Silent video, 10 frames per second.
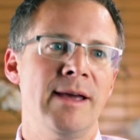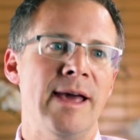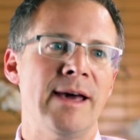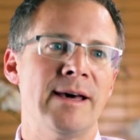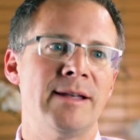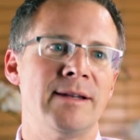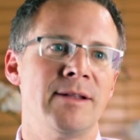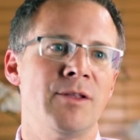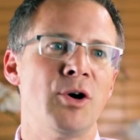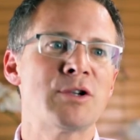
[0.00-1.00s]
And
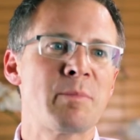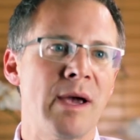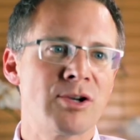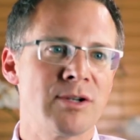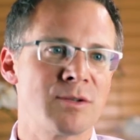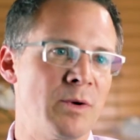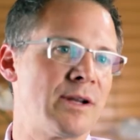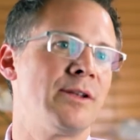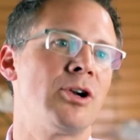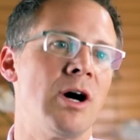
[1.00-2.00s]
those patients went
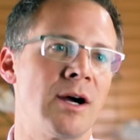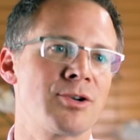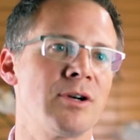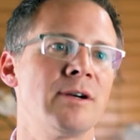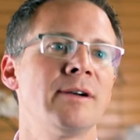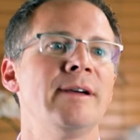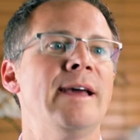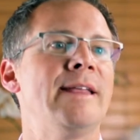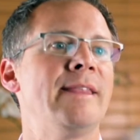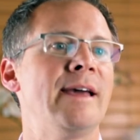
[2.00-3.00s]
to their doctor
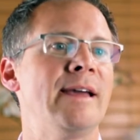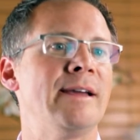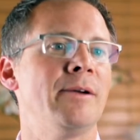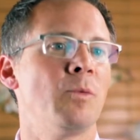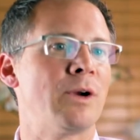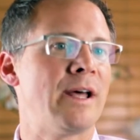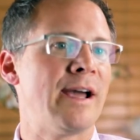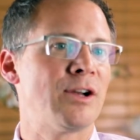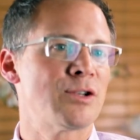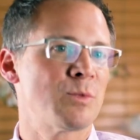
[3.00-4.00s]
and they were
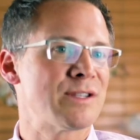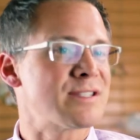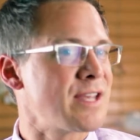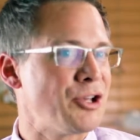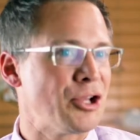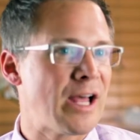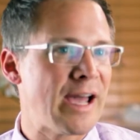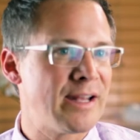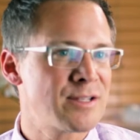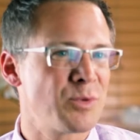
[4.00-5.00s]
diagnosed with
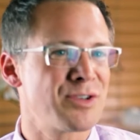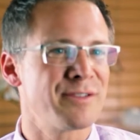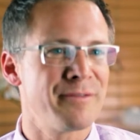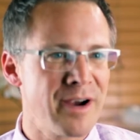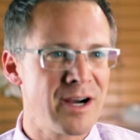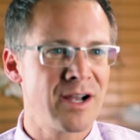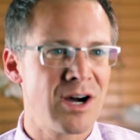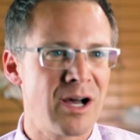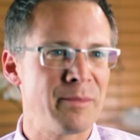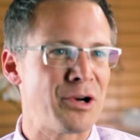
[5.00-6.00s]
cellulitis, which is very
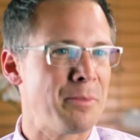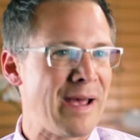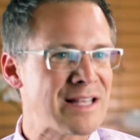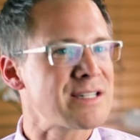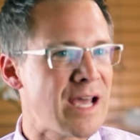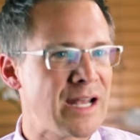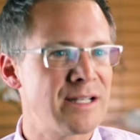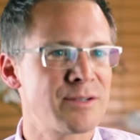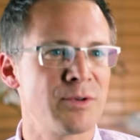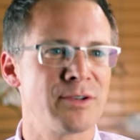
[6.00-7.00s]
common, or
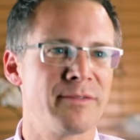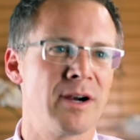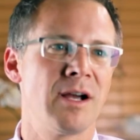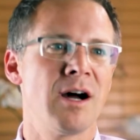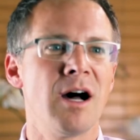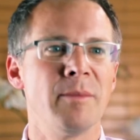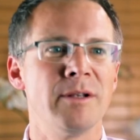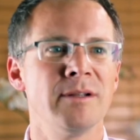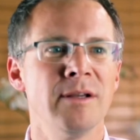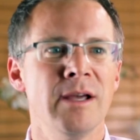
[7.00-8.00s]
mastitis, which is very
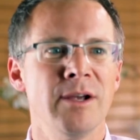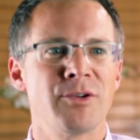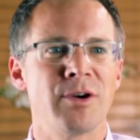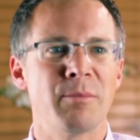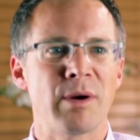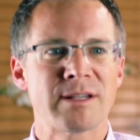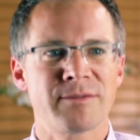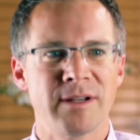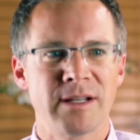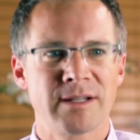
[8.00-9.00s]
common during
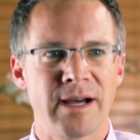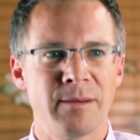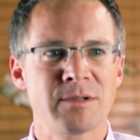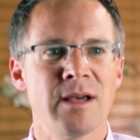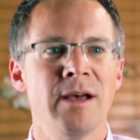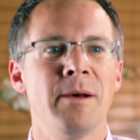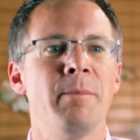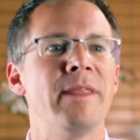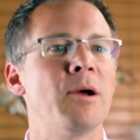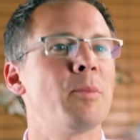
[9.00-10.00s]
breastfeeding times.
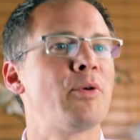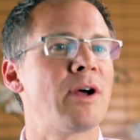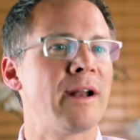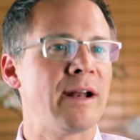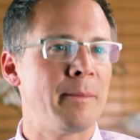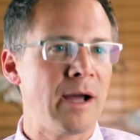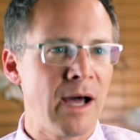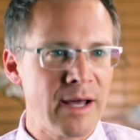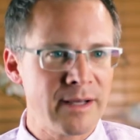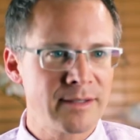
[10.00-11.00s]
But they were put on
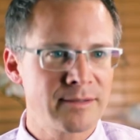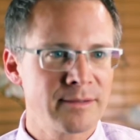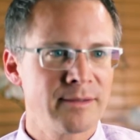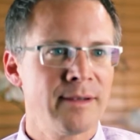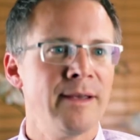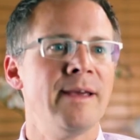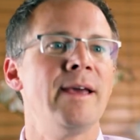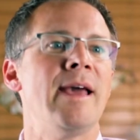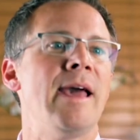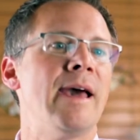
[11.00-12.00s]
antibiotics,
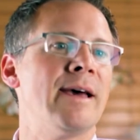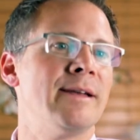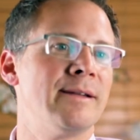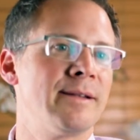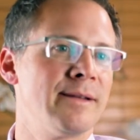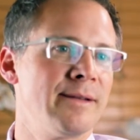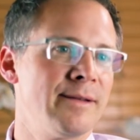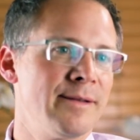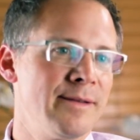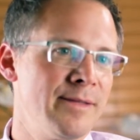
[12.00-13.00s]
and
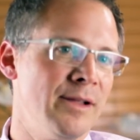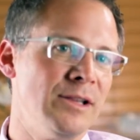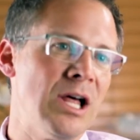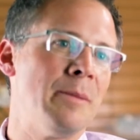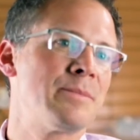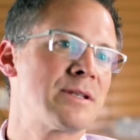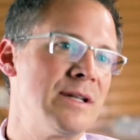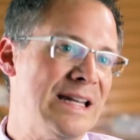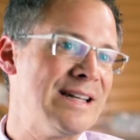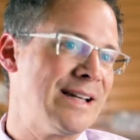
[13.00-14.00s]
the lumps
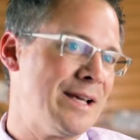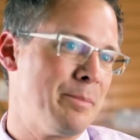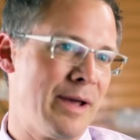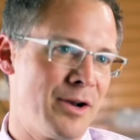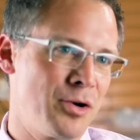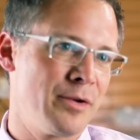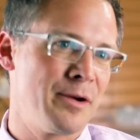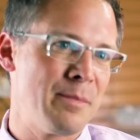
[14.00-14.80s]
didn't get better, or their